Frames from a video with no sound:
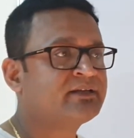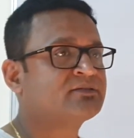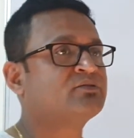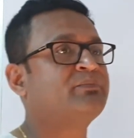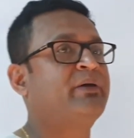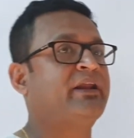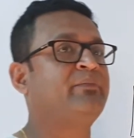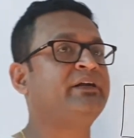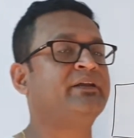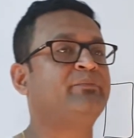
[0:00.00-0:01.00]
So the
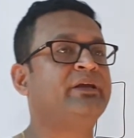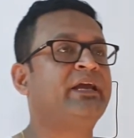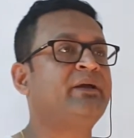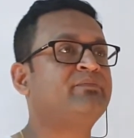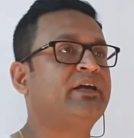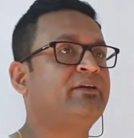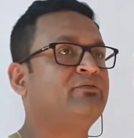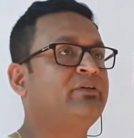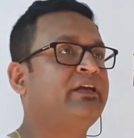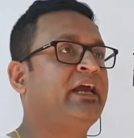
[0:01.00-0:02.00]
parameter became that
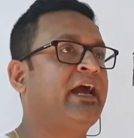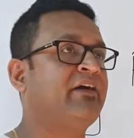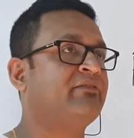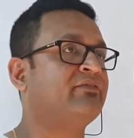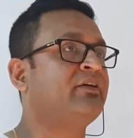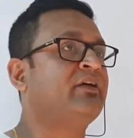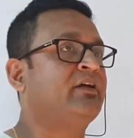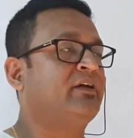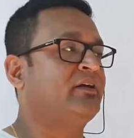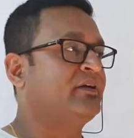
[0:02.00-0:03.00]
we have
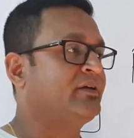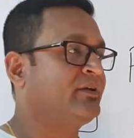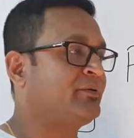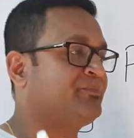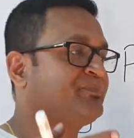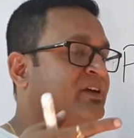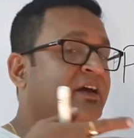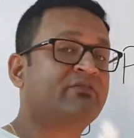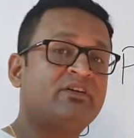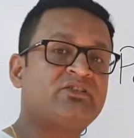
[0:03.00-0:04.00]

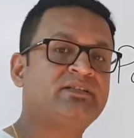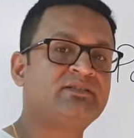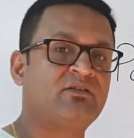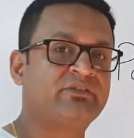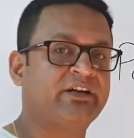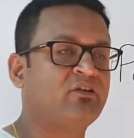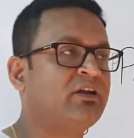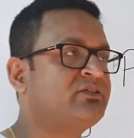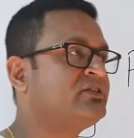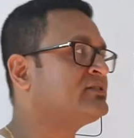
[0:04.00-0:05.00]
convergence of
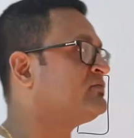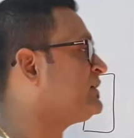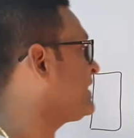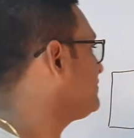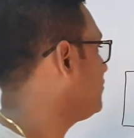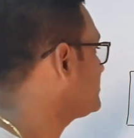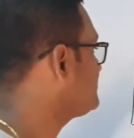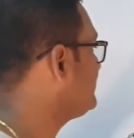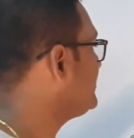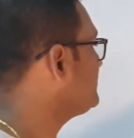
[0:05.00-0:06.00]
technologies. We can
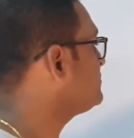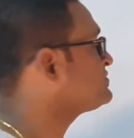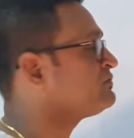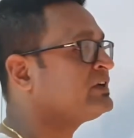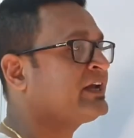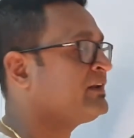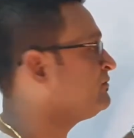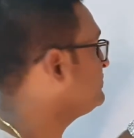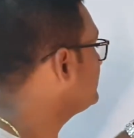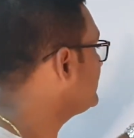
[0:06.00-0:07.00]
watch videos, we
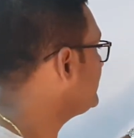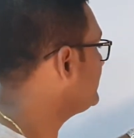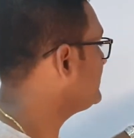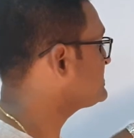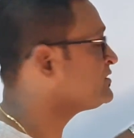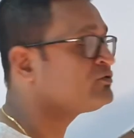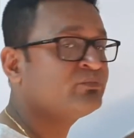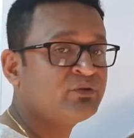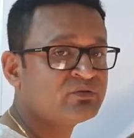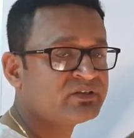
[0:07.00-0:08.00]
can listen to
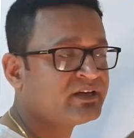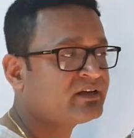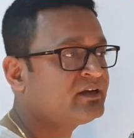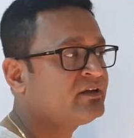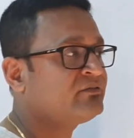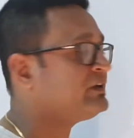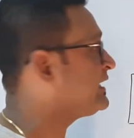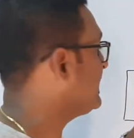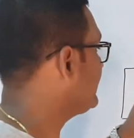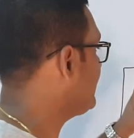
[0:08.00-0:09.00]
music, we
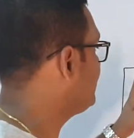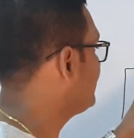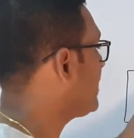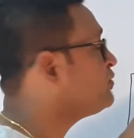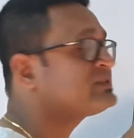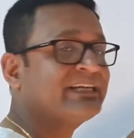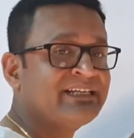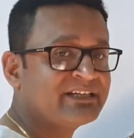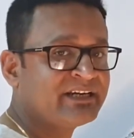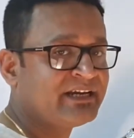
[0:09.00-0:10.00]
can browse
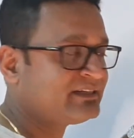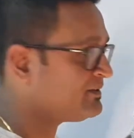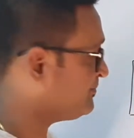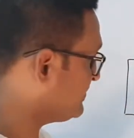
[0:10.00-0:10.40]
internet.